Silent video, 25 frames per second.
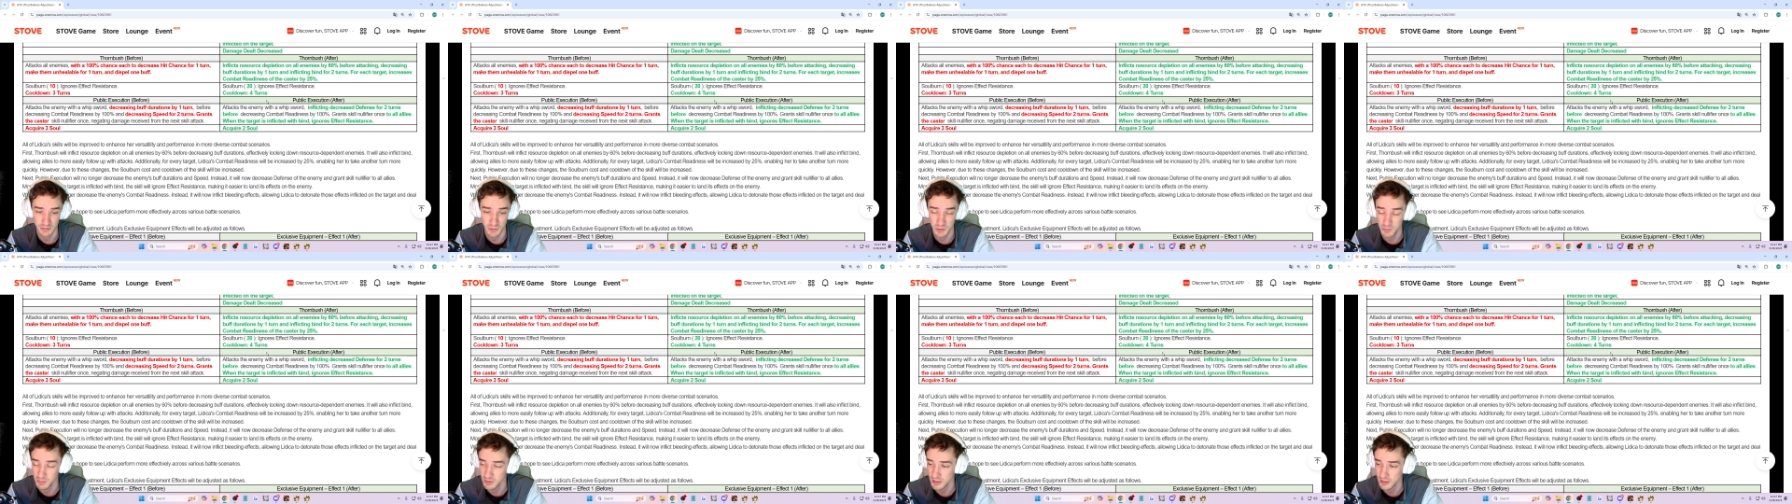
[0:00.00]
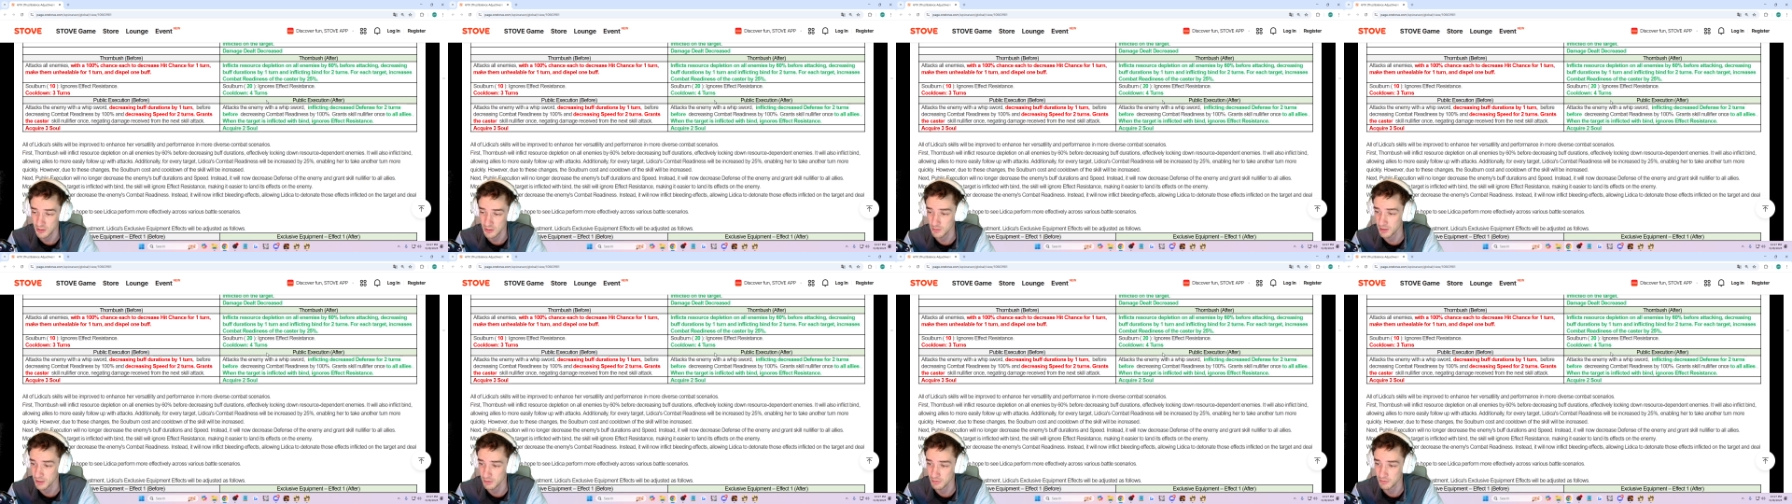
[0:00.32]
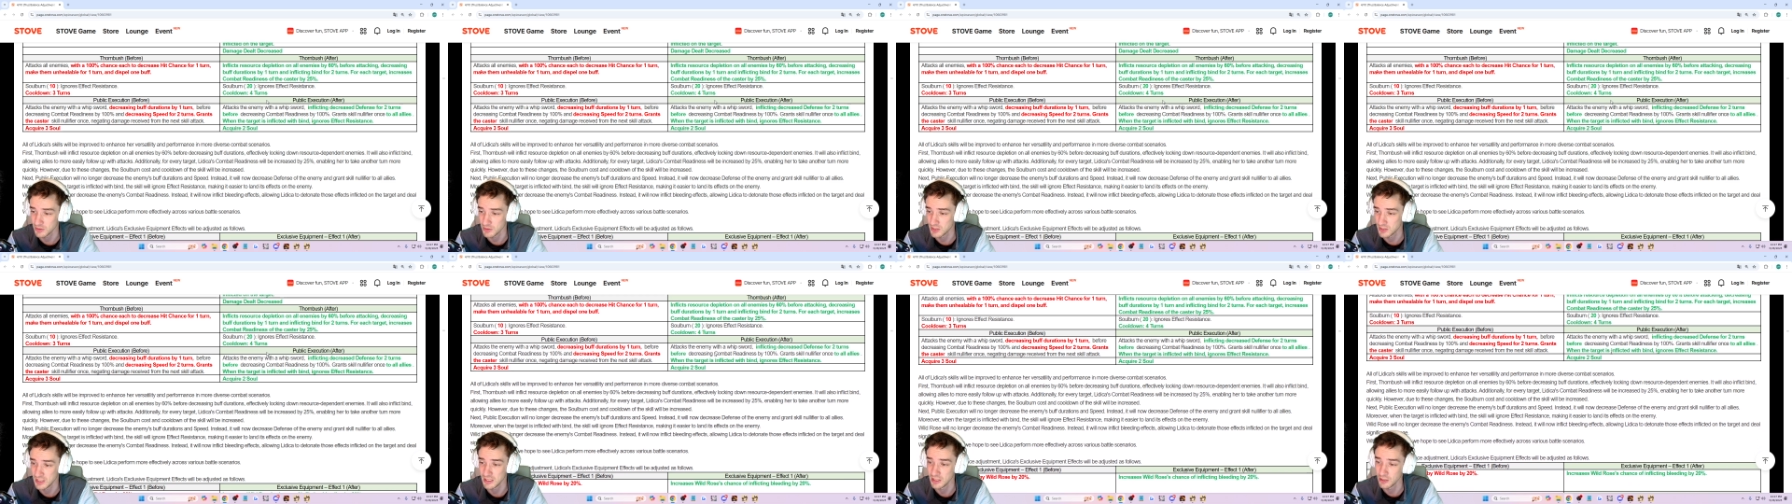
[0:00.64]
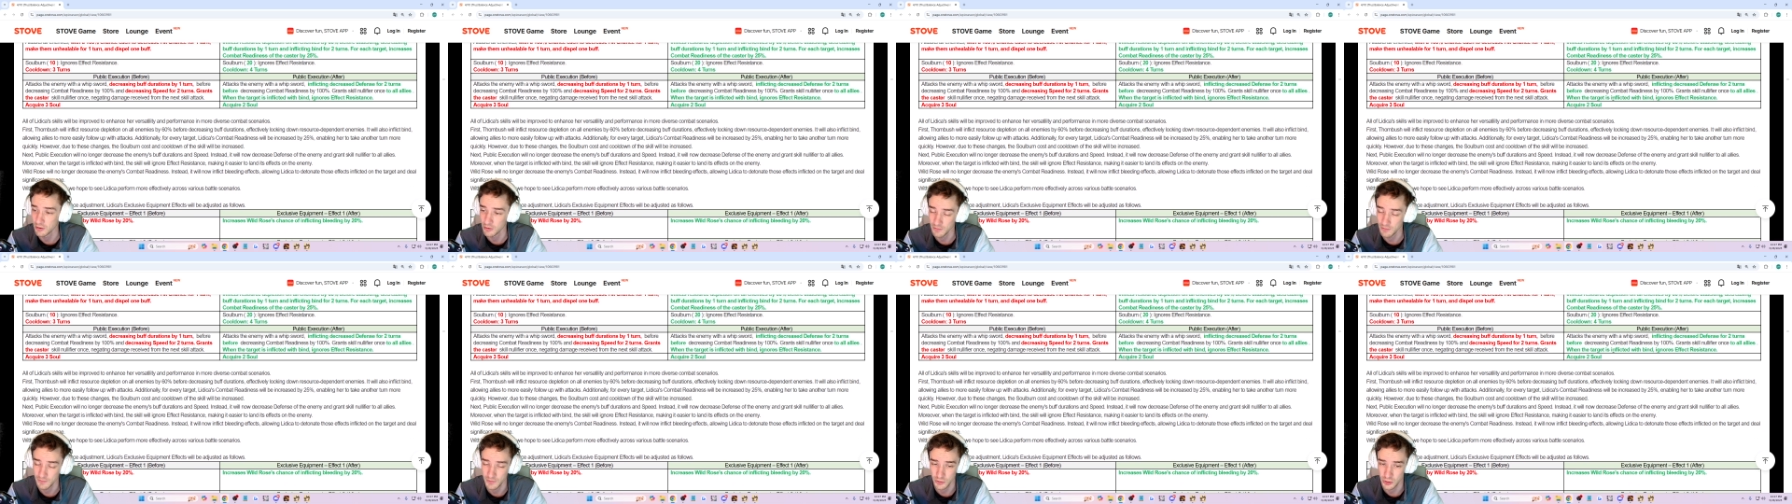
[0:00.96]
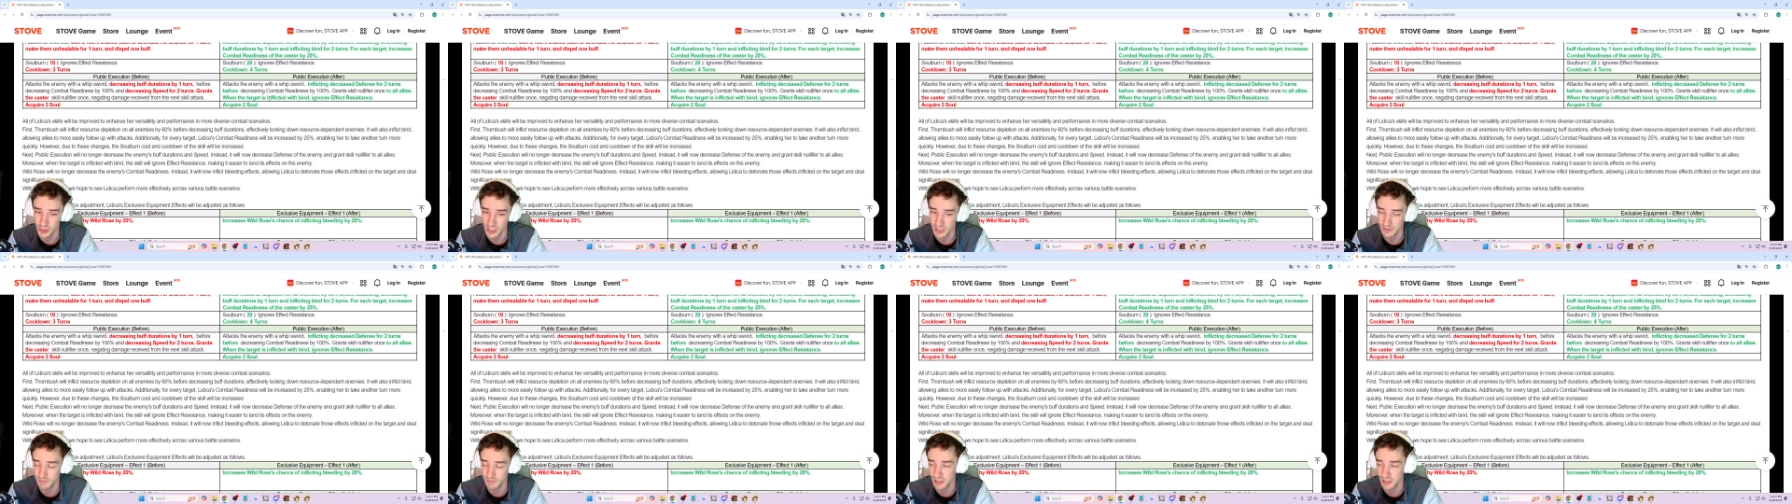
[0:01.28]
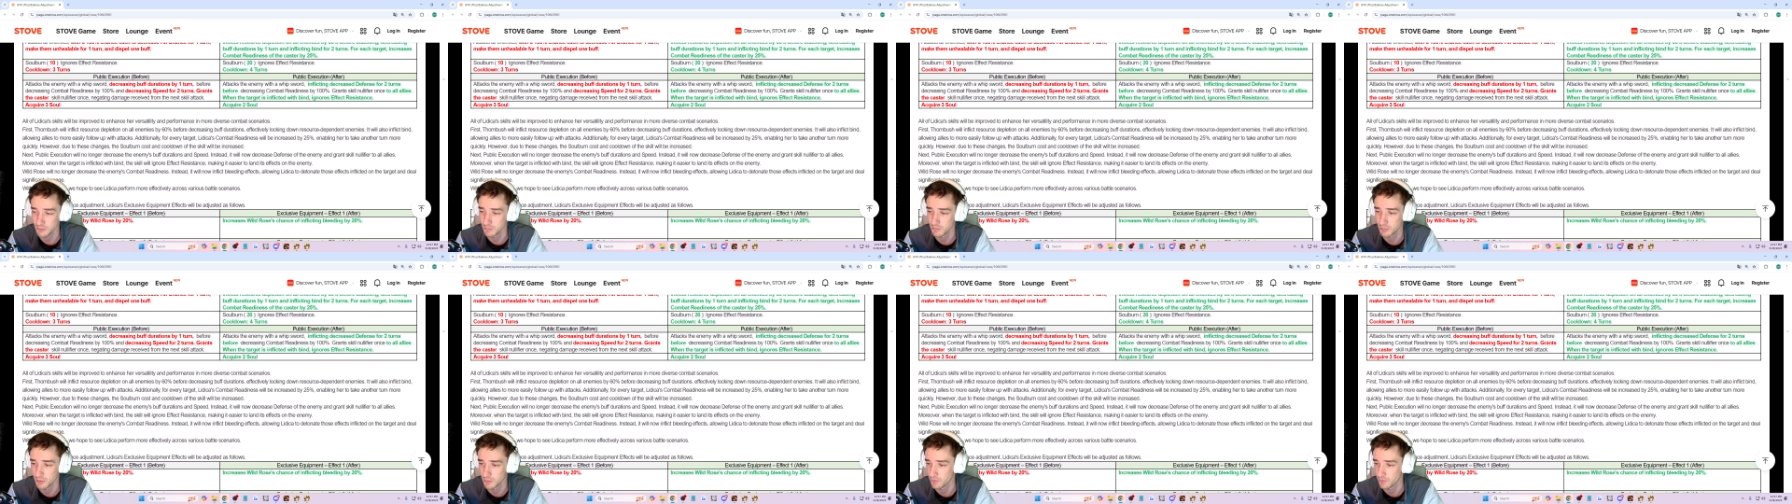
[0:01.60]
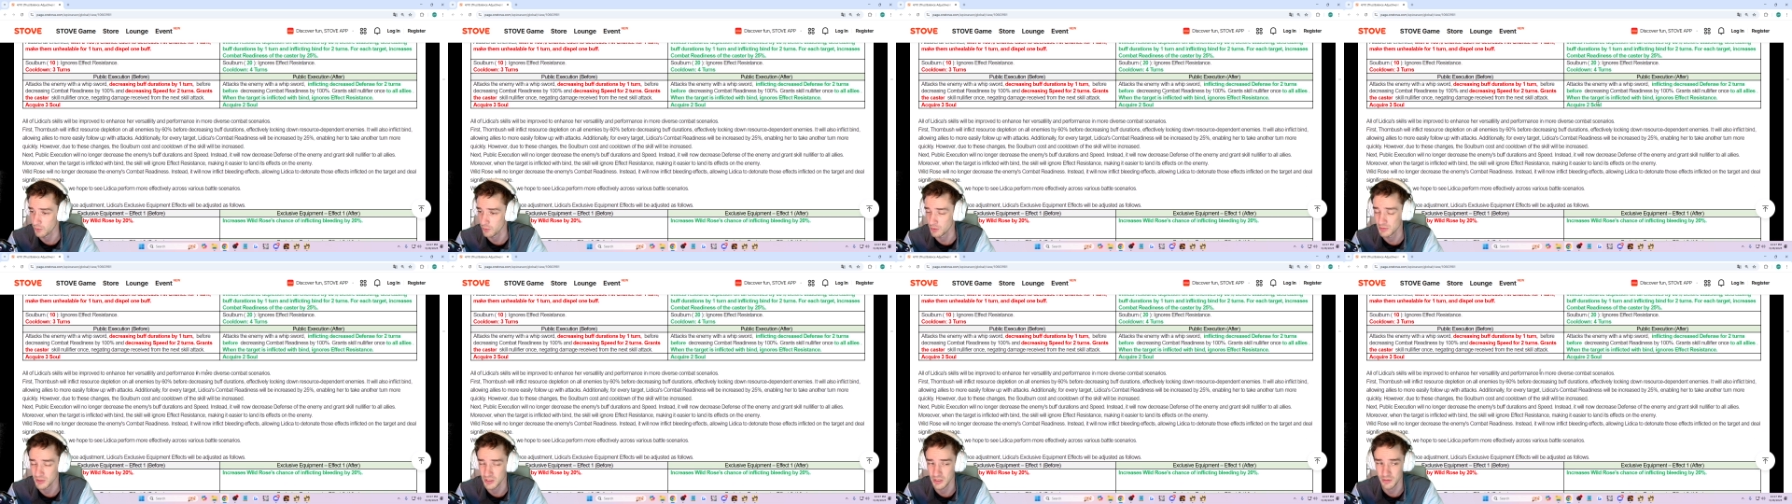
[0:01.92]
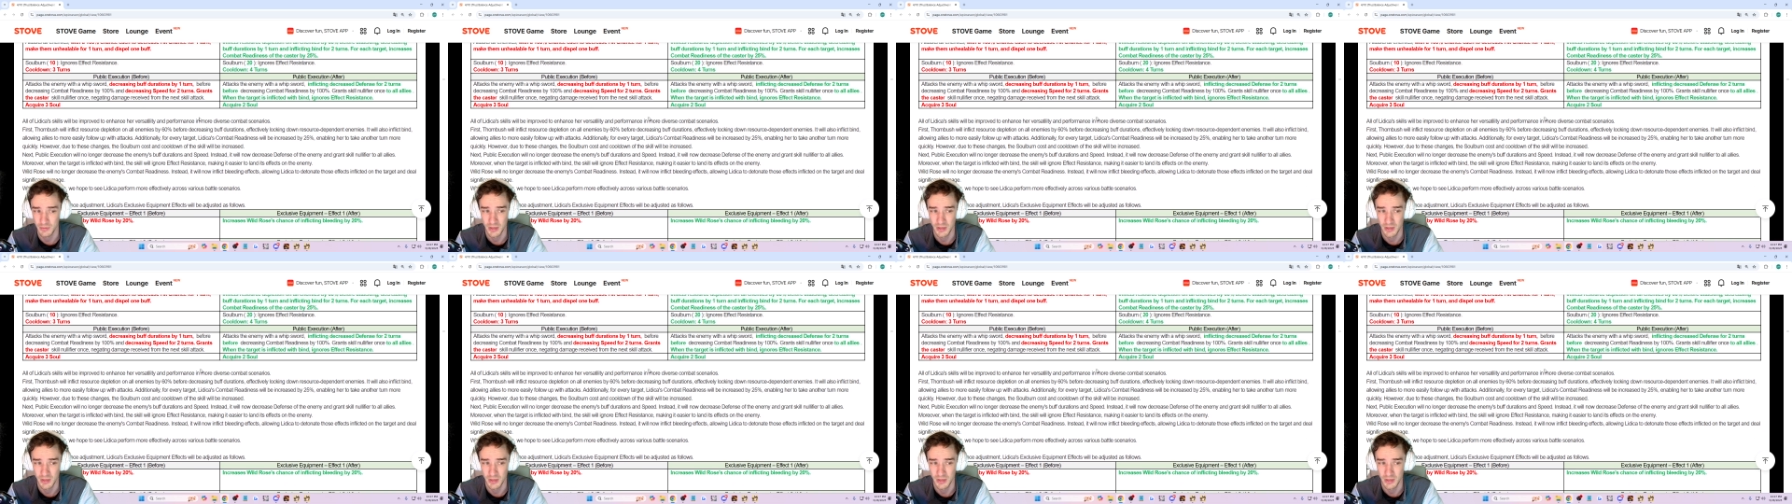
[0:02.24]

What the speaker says: You beat somebody with Xeno if your draft outperforms them.